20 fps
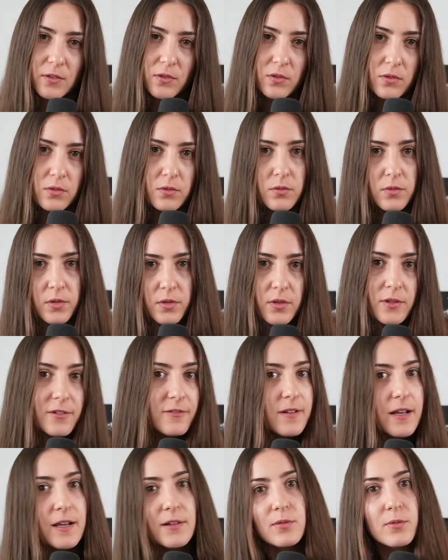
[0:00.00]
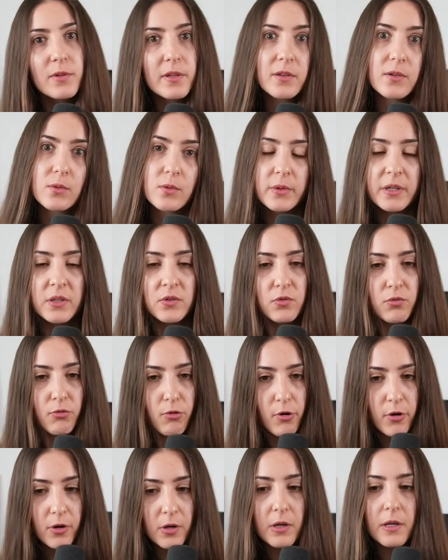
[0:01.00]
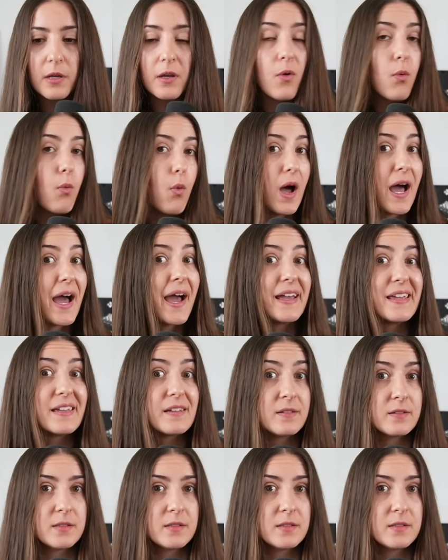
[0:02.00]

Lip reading: Do not go out with the queen too early. Why?